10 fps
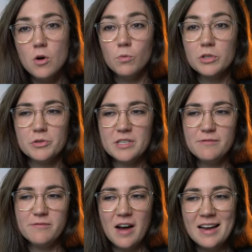which was
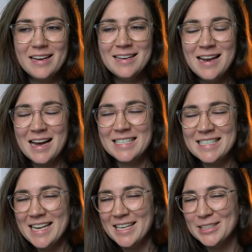fine
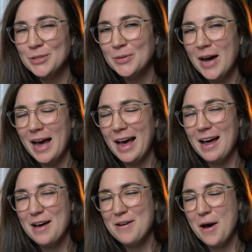until
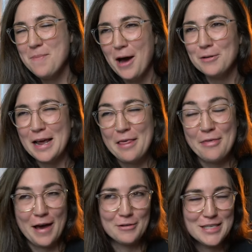about
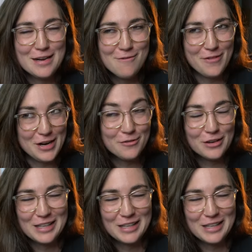1,000 feet of